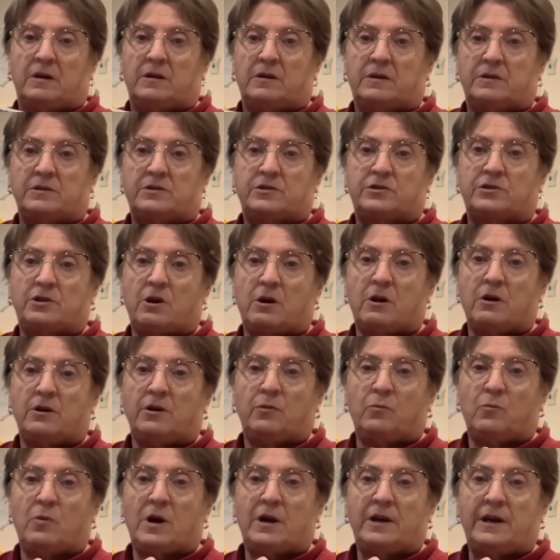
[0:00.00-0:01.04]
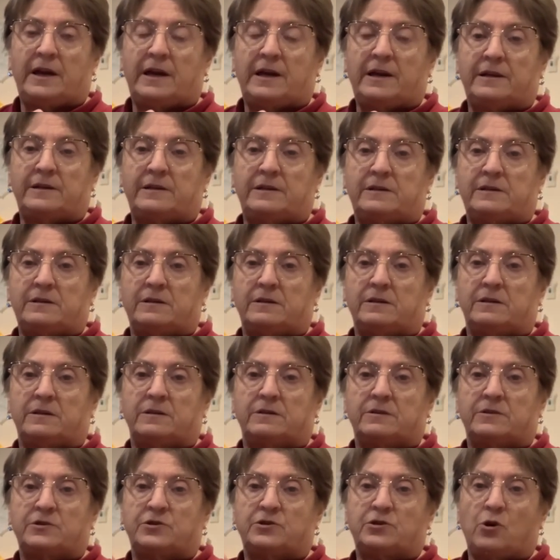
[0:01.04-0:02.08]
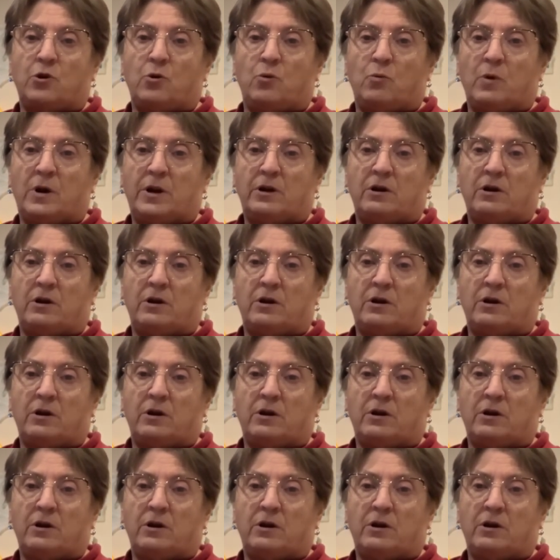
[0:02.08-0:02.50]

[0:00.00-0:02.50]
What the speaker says: Start at one end, sew one